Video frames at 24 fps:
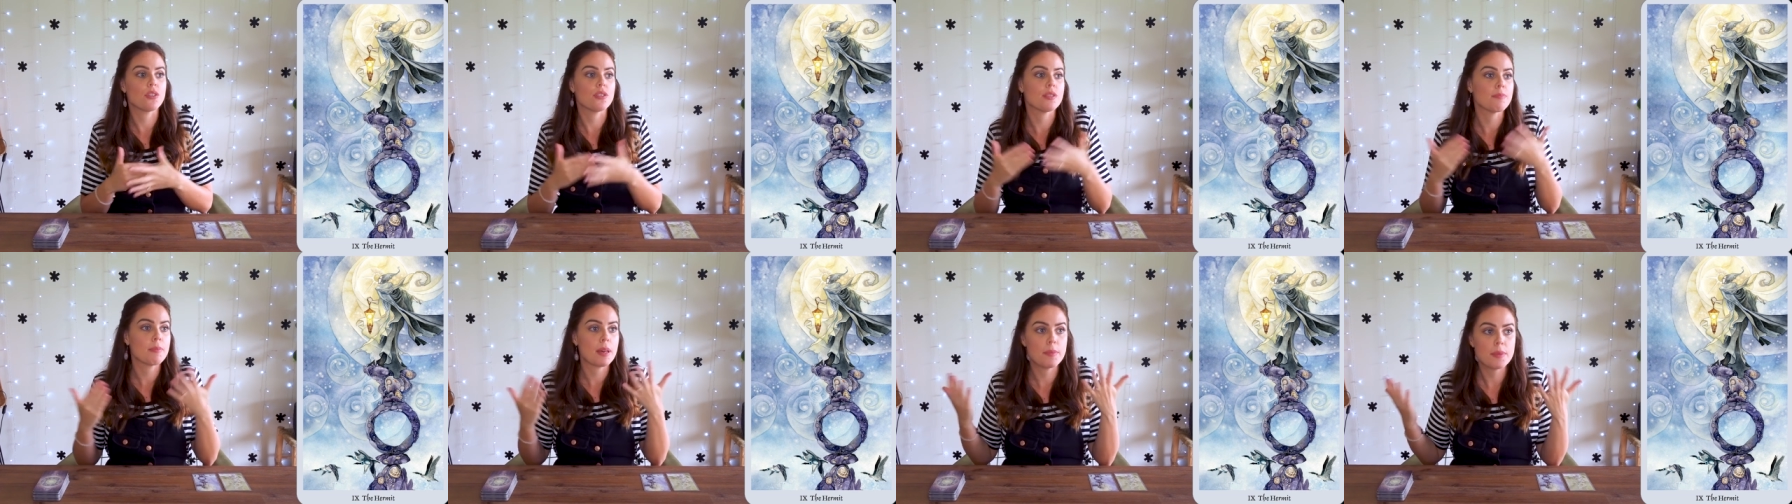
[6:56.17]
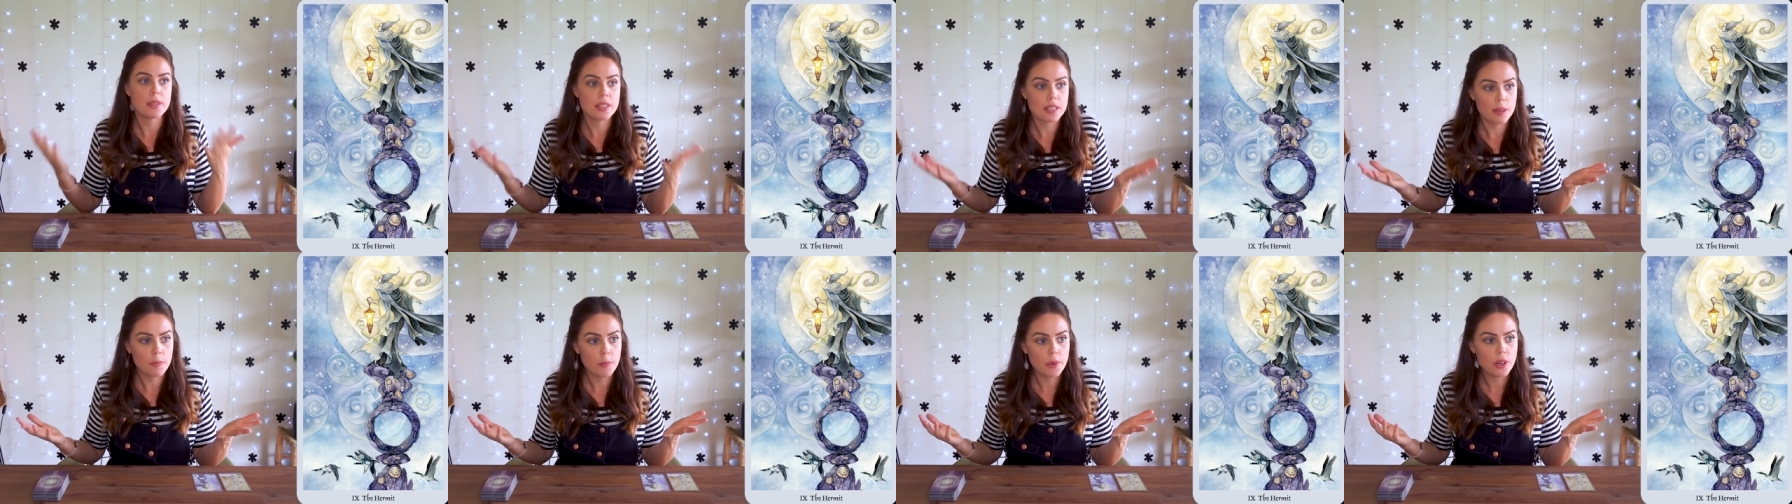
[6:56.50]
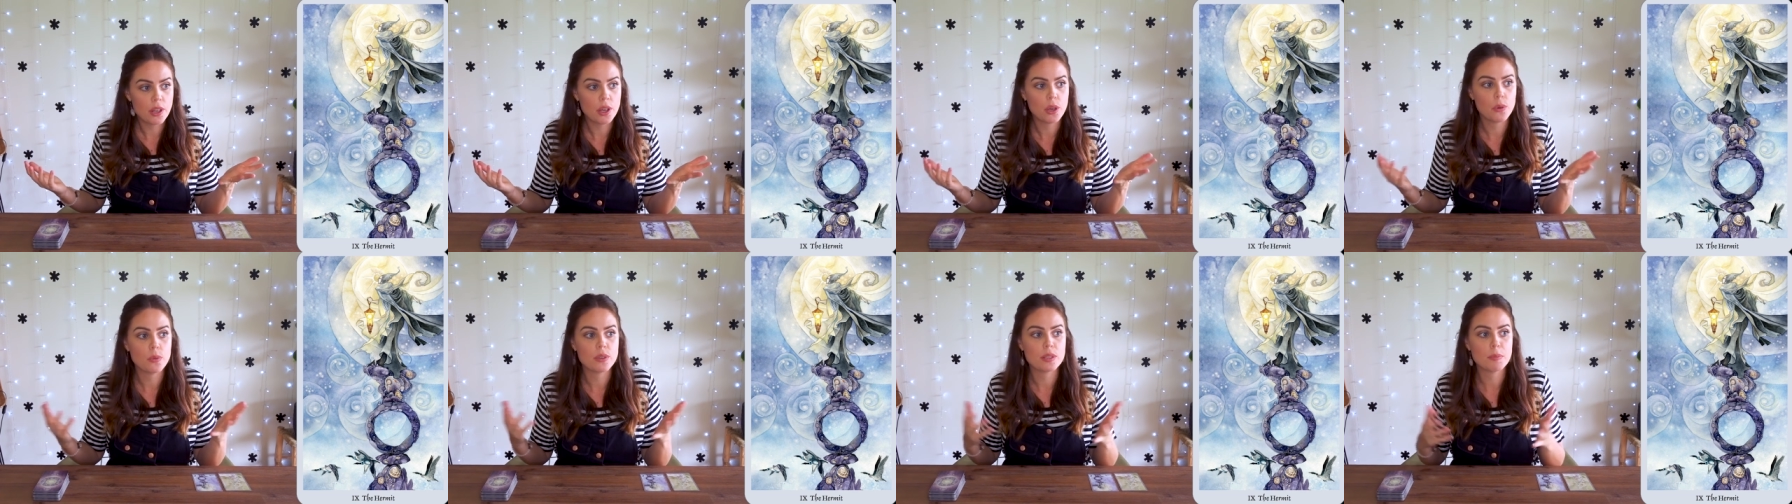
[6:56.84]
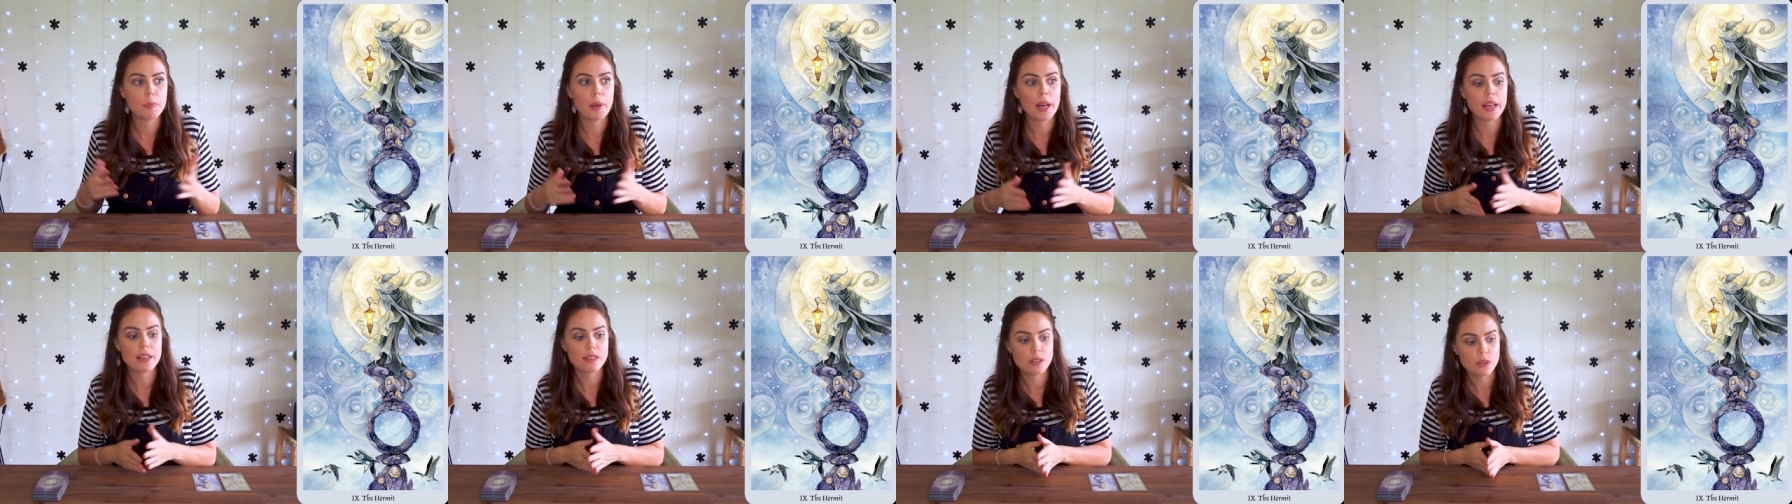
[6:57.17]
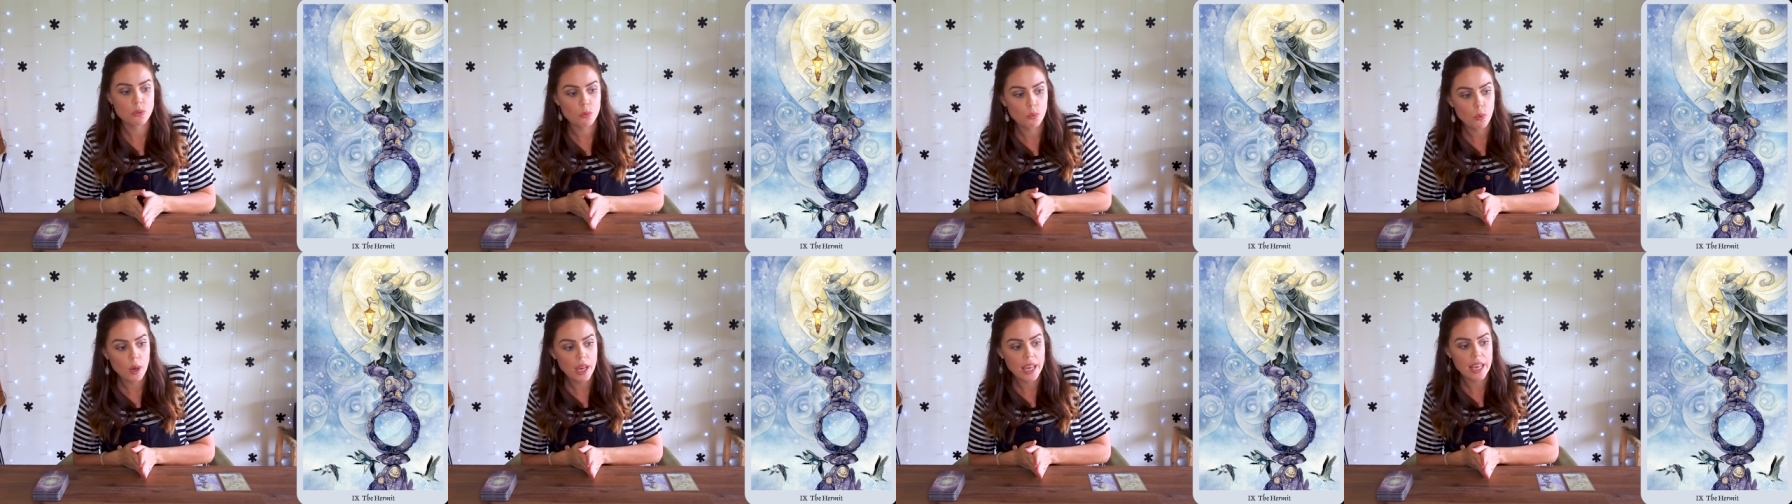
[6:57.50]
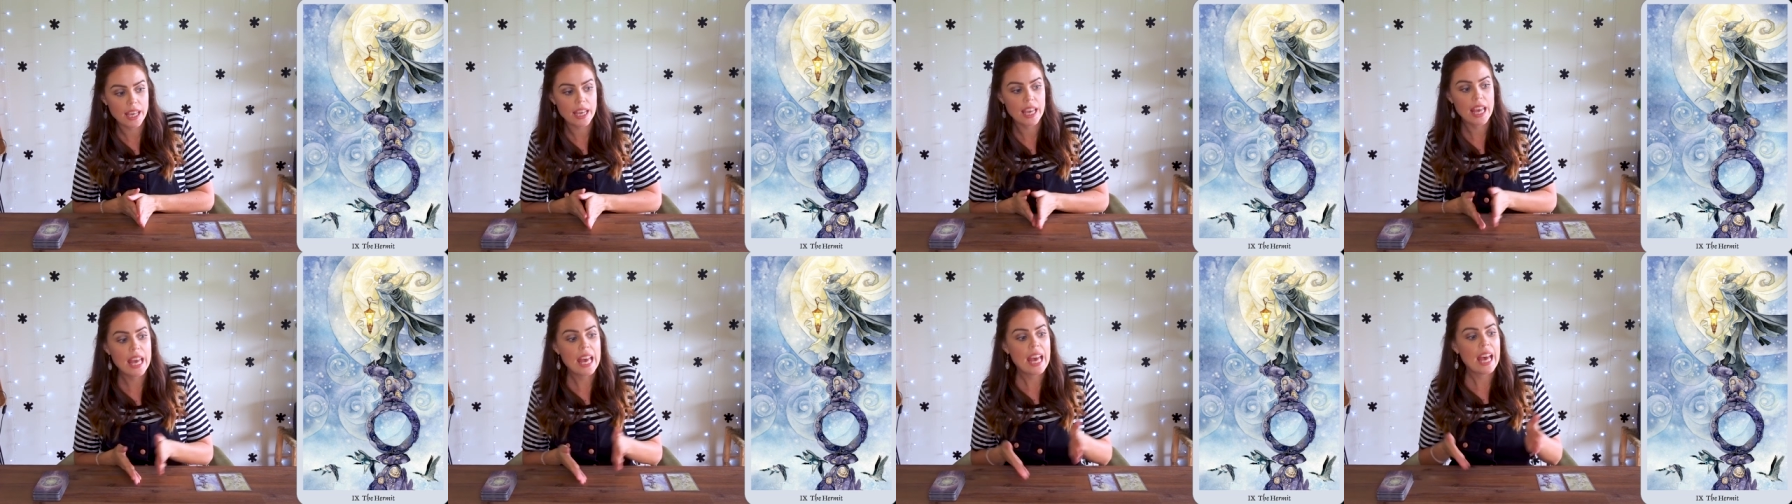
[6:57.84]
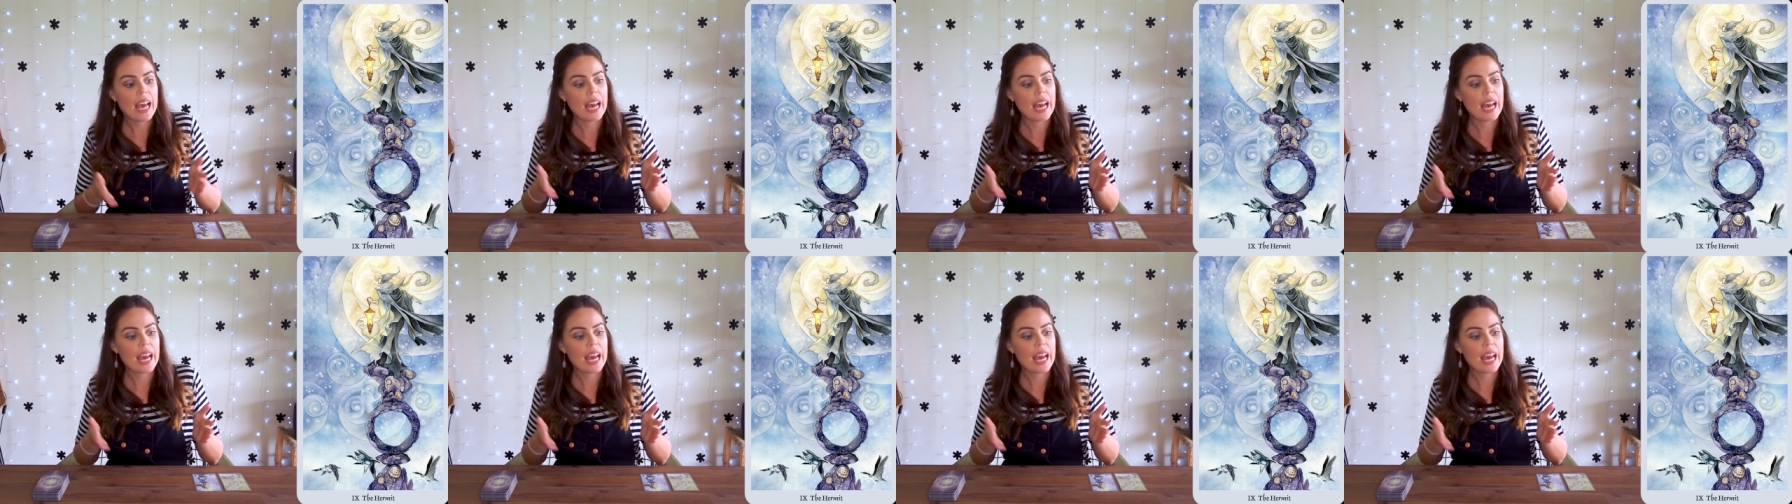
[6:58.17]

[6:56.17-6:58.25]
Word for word: So maybe somebody who has passed away